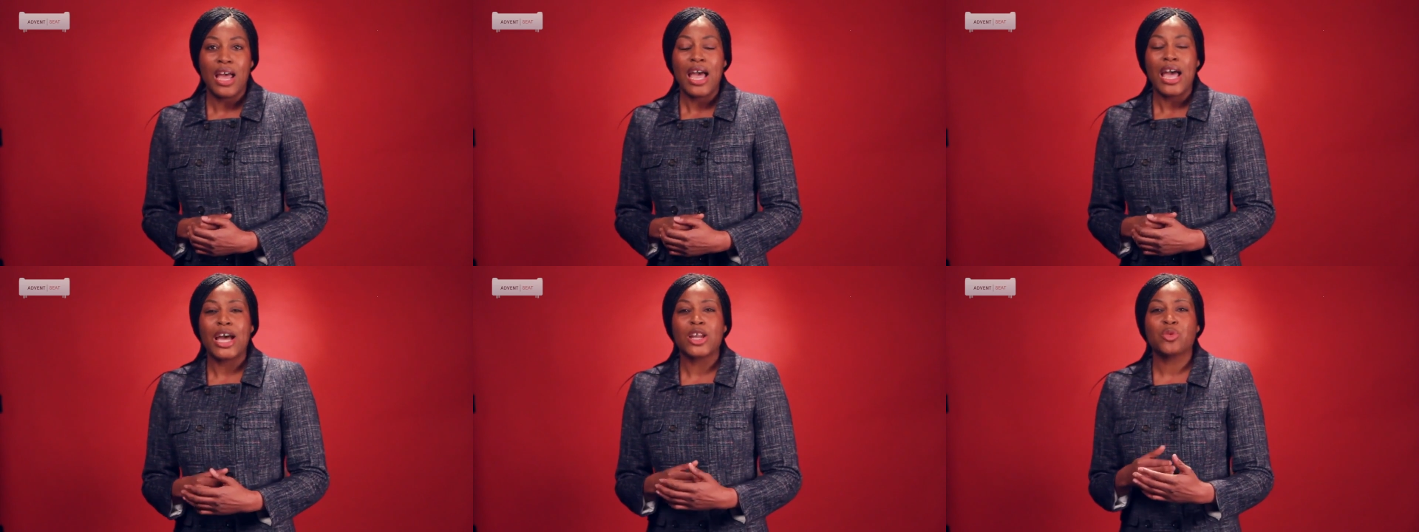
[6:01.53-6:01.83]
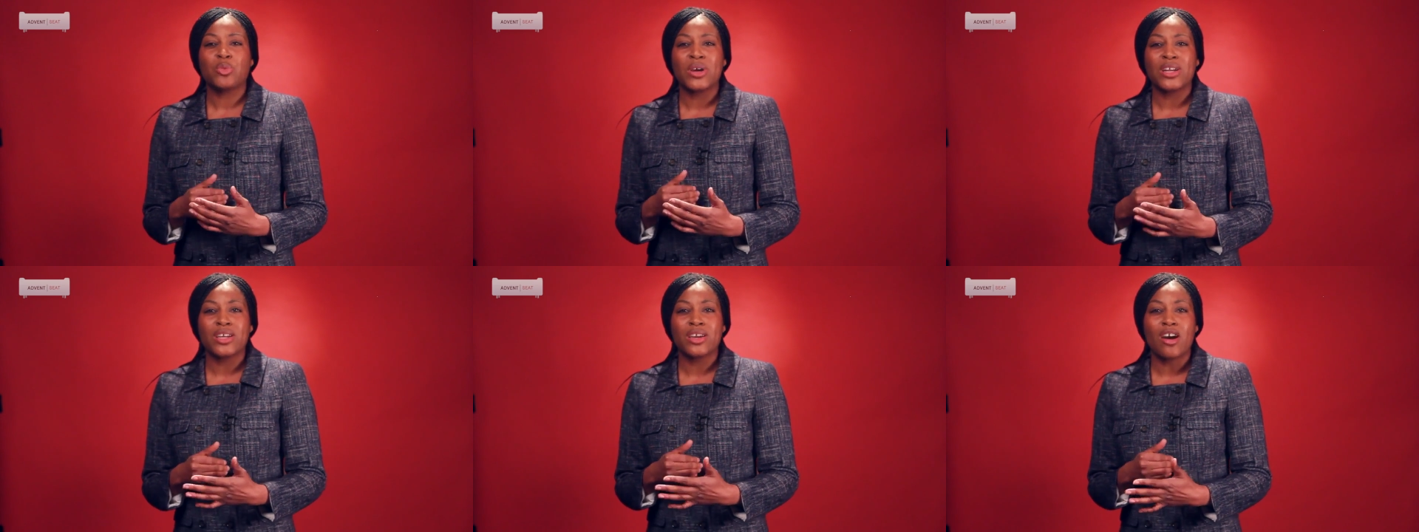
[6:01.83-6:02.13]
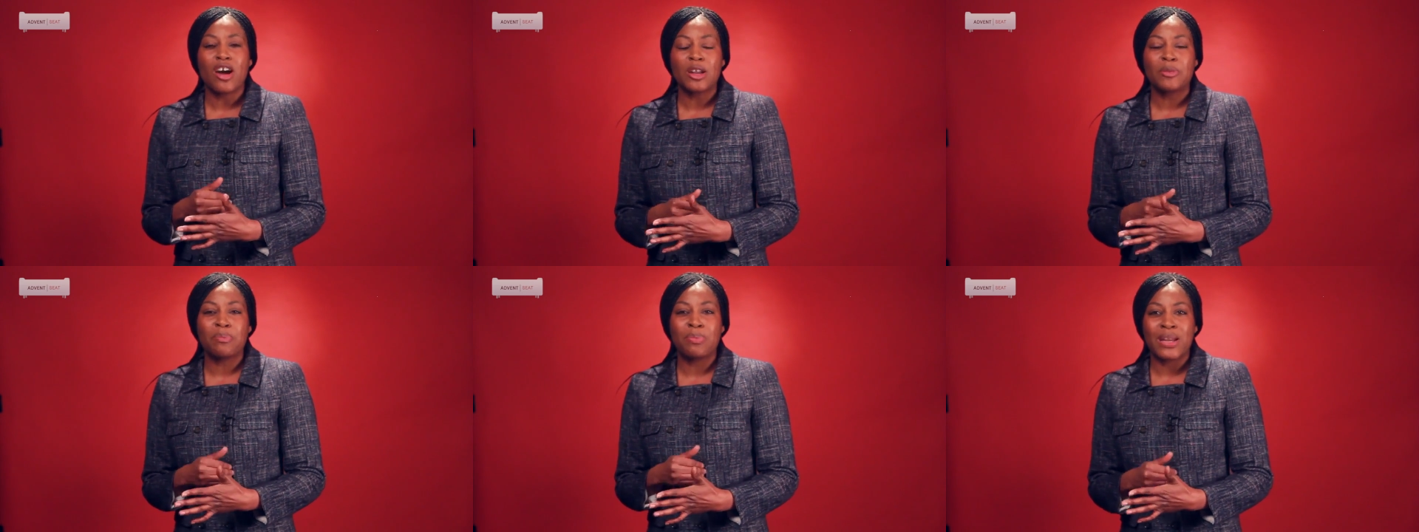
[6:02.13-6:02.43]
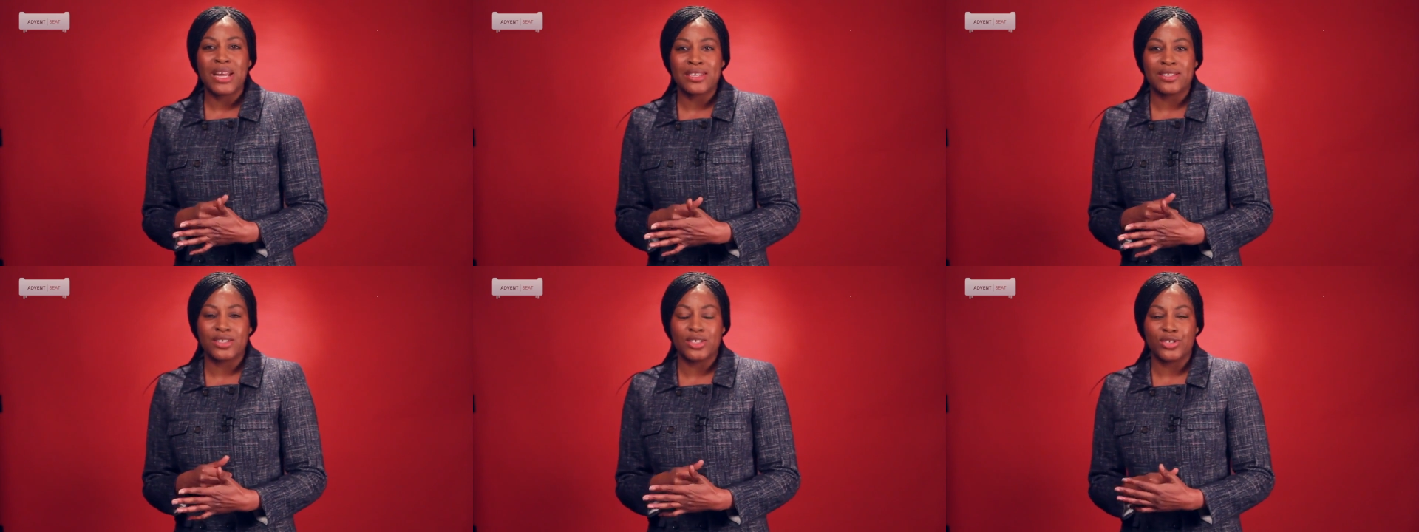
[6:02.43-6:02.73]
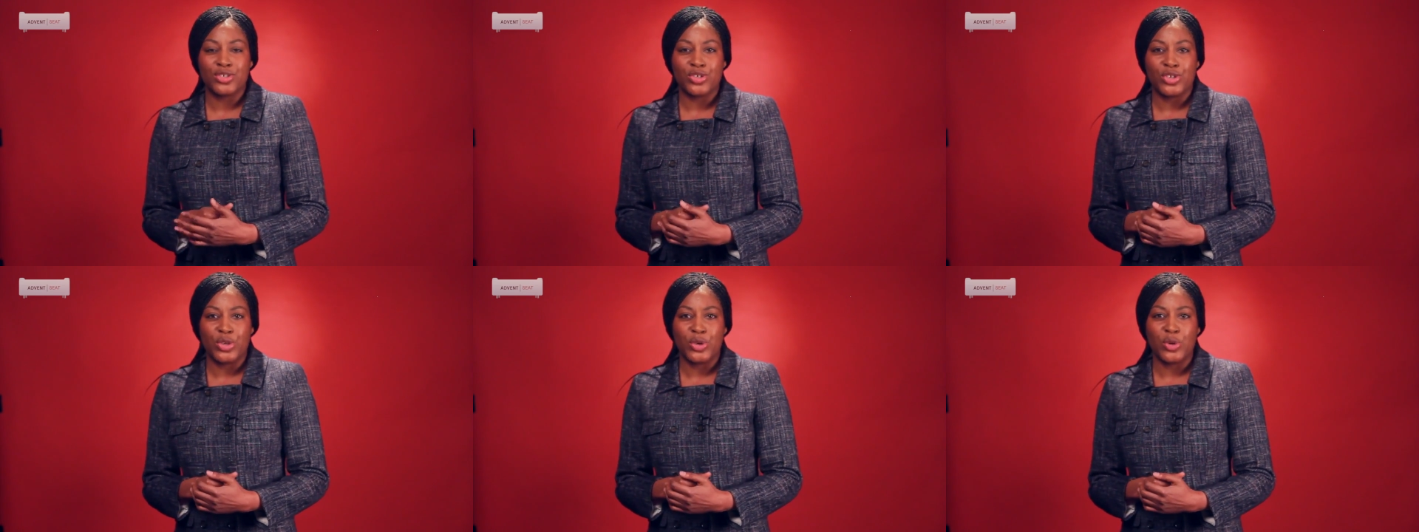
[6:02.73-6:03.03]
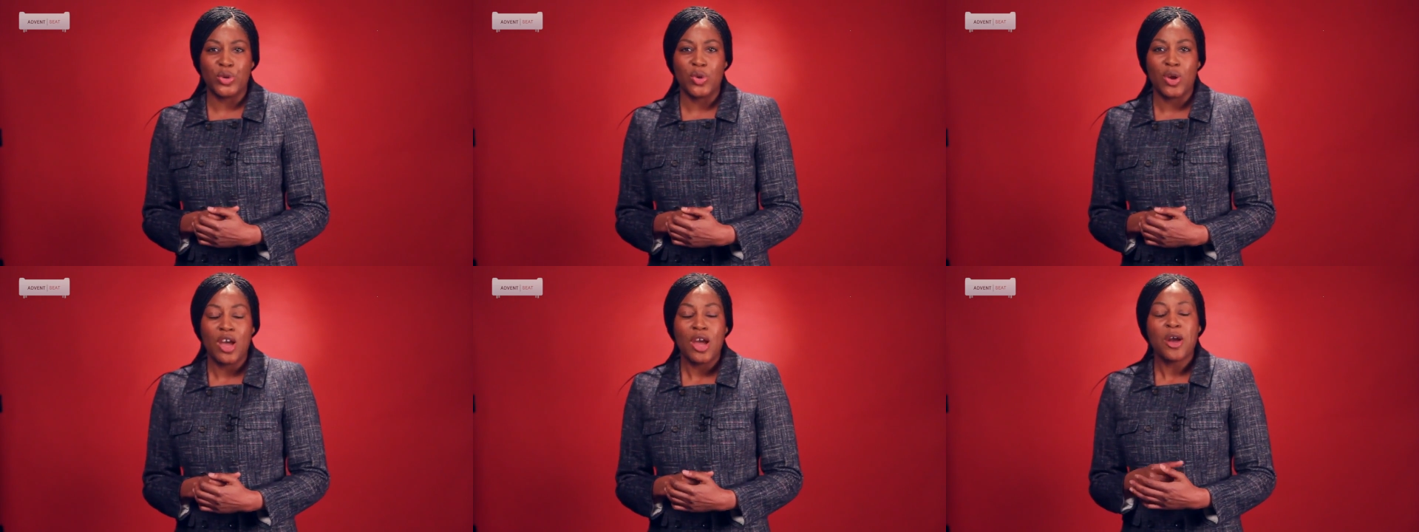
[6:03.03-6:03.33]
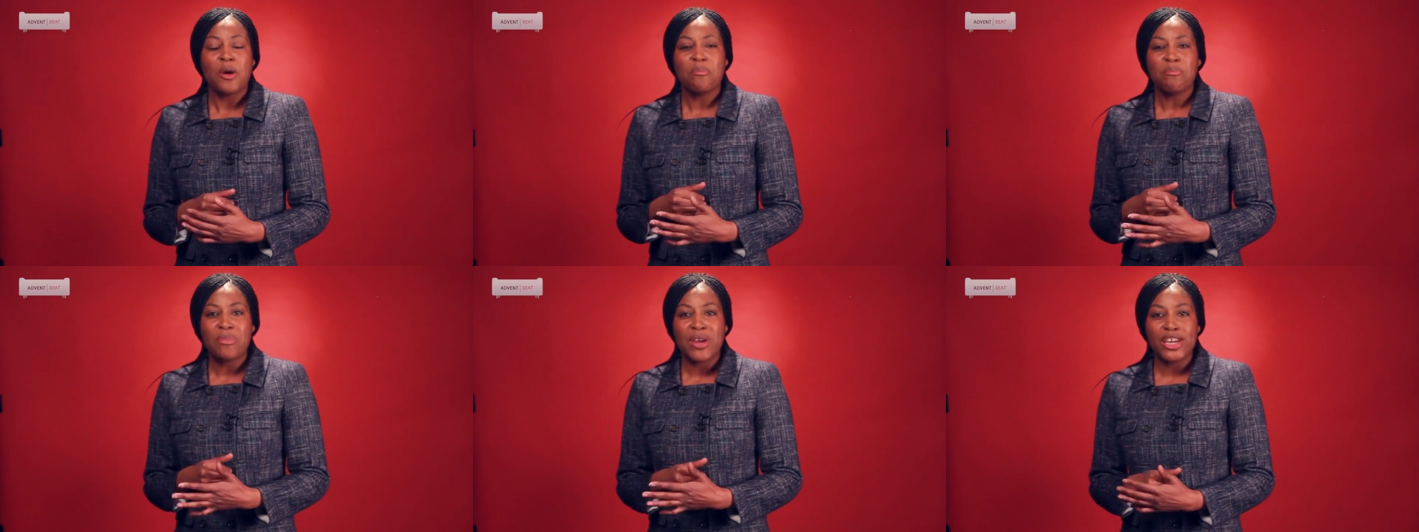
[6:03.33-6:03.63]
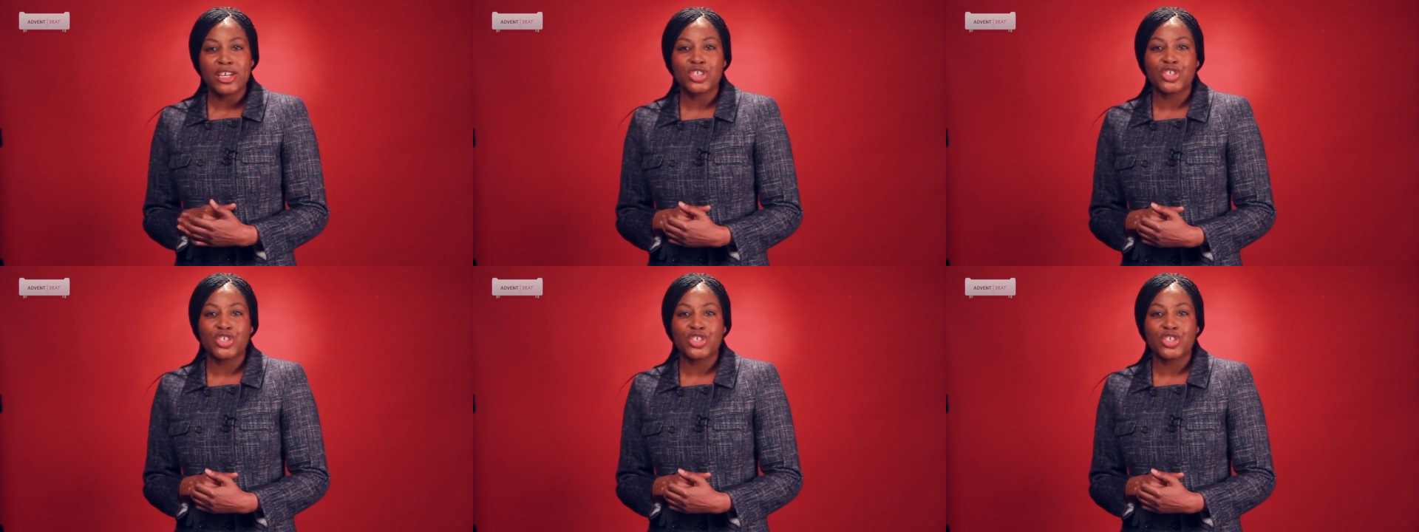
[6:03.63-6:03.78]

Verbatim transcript: And when God blesses you, make